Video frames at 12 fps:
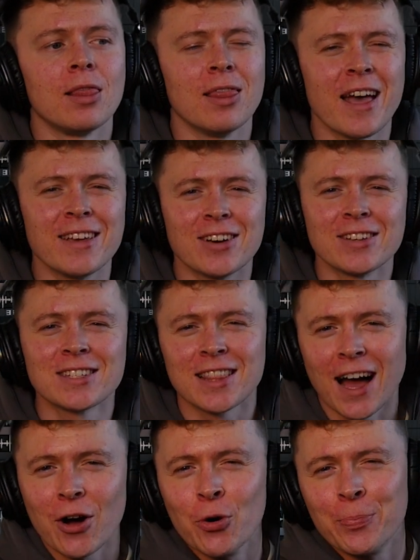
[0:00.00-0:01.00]
layer to
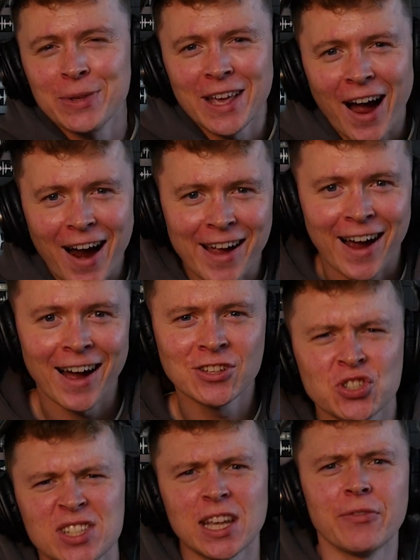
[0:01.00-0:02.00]
that upbeat hi-hat
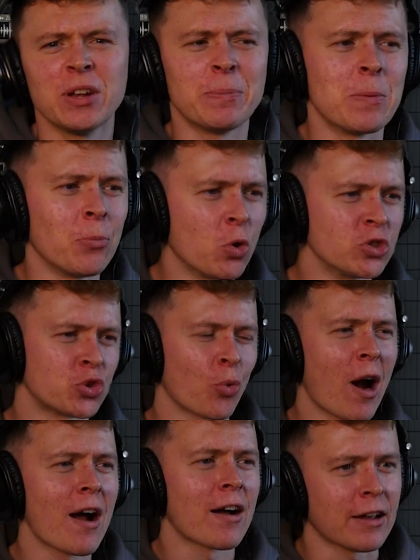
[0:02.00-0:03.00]
just to give it a bit more
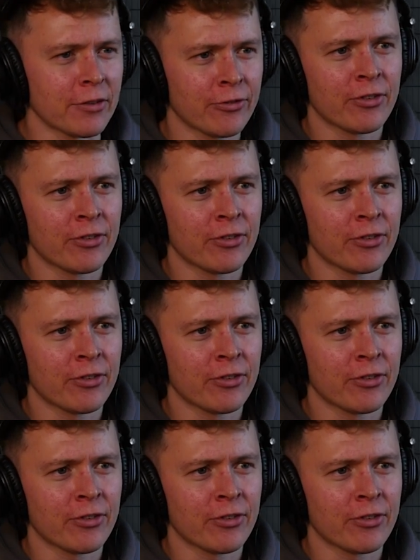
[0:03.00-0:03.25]
drive.